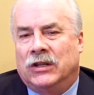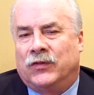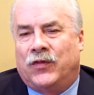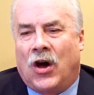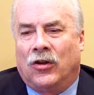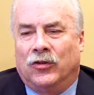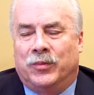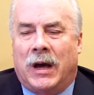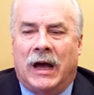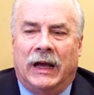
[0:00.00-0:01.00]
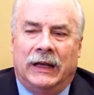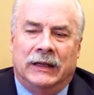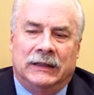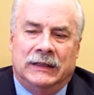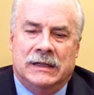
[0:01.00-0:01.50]
It's followed
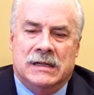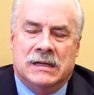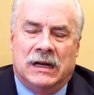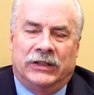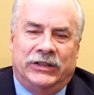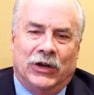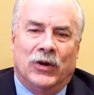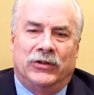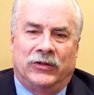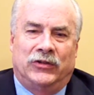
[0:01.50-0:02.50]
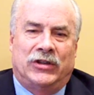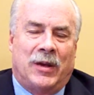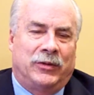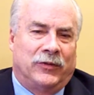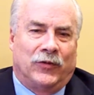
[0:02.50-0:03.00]
by a series of steps.